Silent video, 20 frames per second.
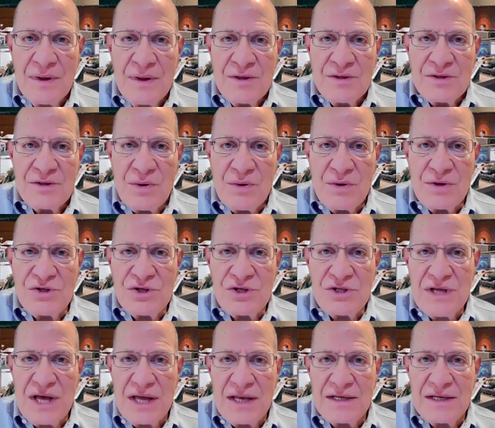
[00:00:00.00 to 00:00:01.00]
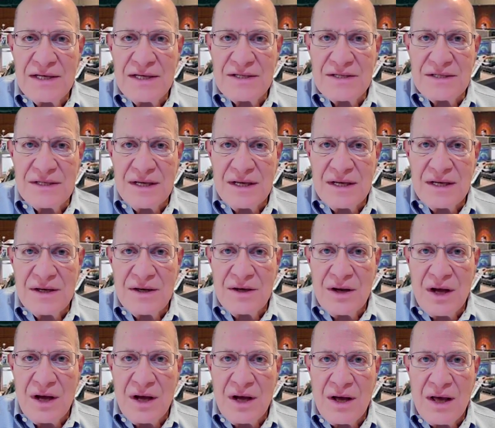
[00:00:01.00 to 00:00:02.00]
So we just had an incident.
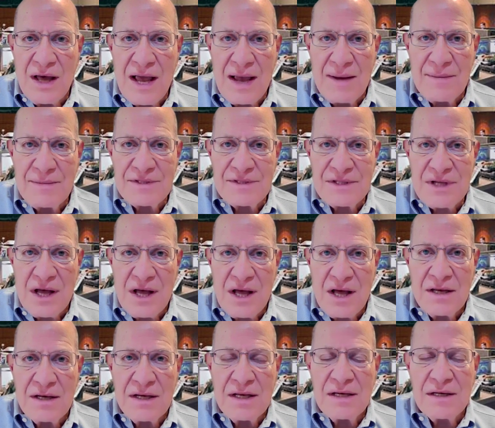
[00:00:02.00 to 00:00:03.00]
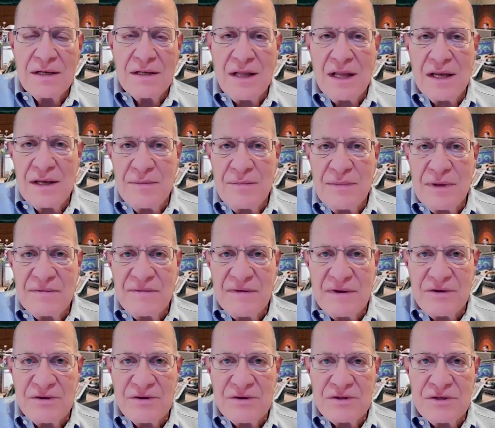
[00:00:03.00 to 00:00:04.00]
Amazon and a lot of the big
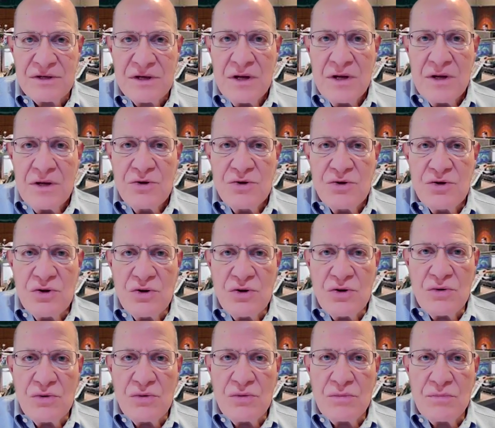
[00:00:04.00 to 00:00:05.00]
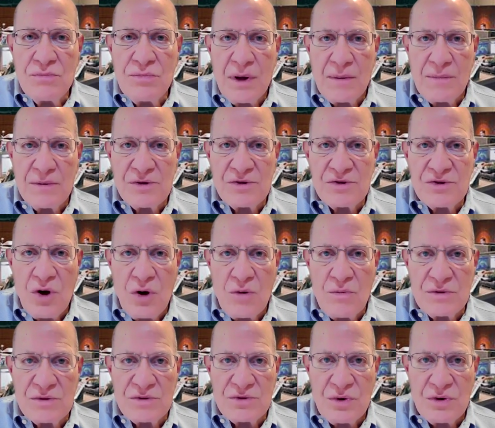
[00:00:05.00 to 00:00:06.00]
vendors do publish
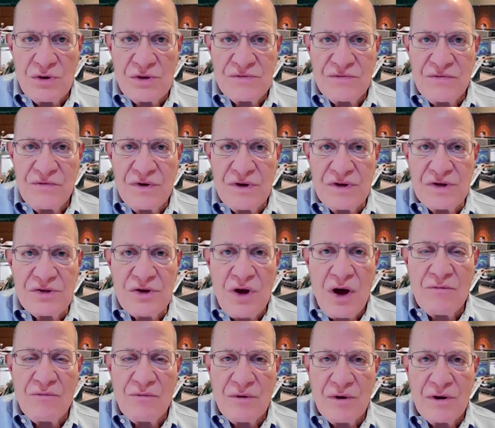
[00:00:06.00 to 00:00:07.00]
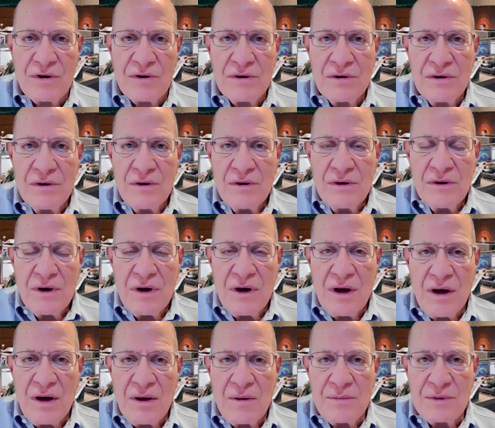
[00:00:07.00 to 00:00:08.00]
open source free software
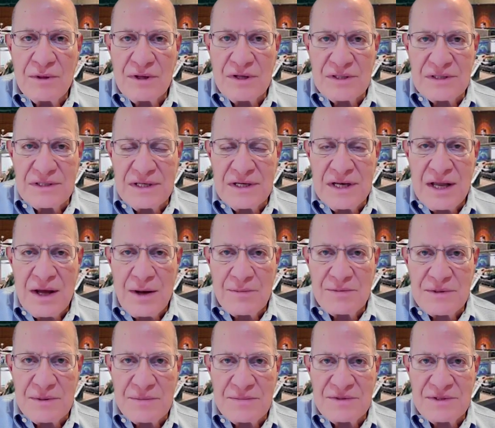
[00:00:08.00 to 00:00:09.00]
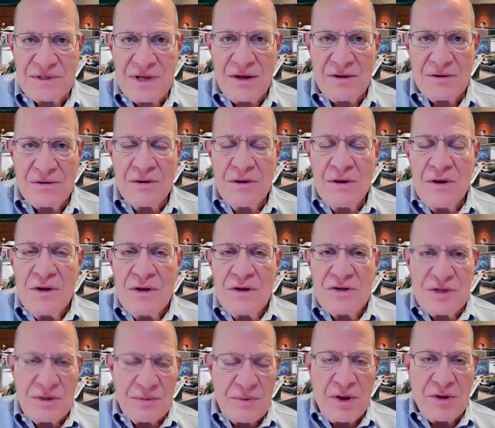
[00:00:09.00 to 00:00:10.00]
because it helps them sell
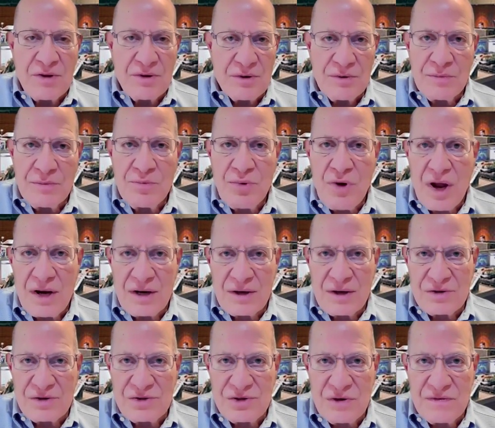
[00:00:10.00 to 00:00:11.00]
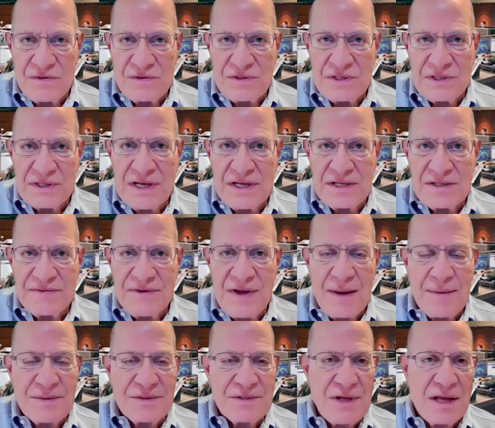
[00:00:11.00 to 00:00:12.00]
some other product or service. In the case of
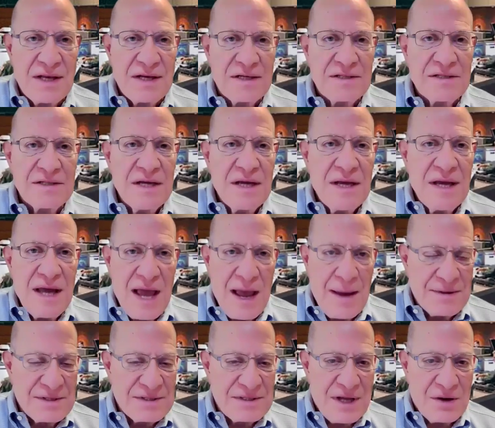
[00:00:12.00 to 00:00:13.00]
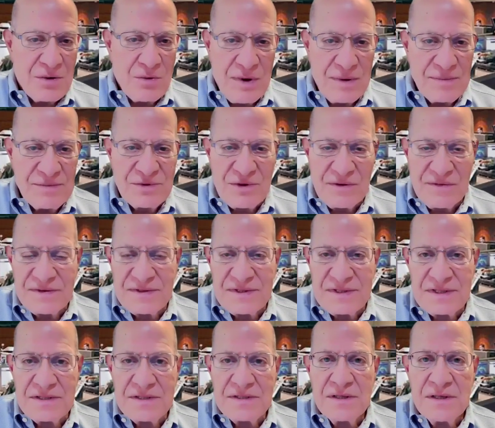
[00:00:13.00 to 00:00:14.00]
Amazon, it's Amazon Web
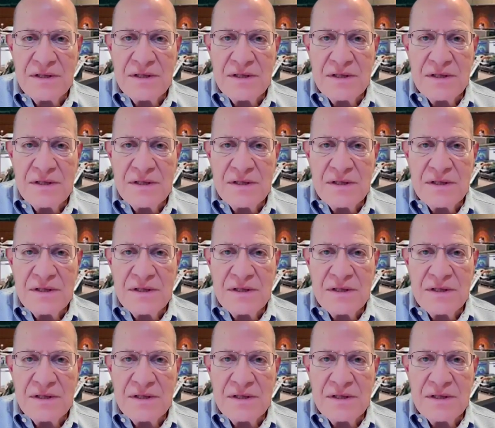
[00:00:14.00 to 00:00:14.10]
Services.